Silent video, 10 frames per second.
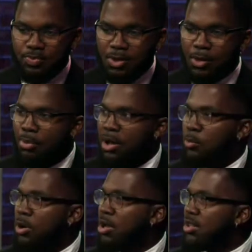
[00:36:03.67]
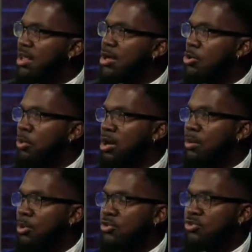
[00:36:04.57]
But we're going to take a quick
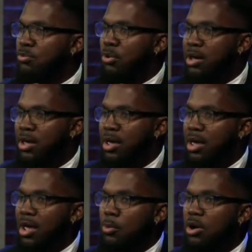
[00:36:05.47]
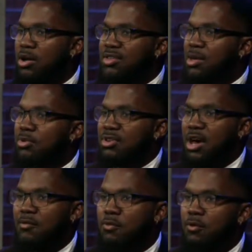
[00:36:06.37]
commercial break. We're going to step
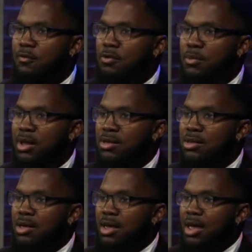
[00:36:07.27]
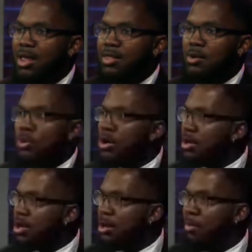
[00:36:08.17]
aside for a few minutes, and then we're going to
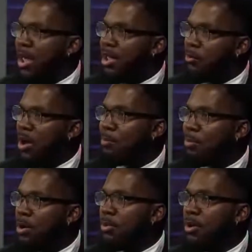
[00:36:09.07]
come back and wrap up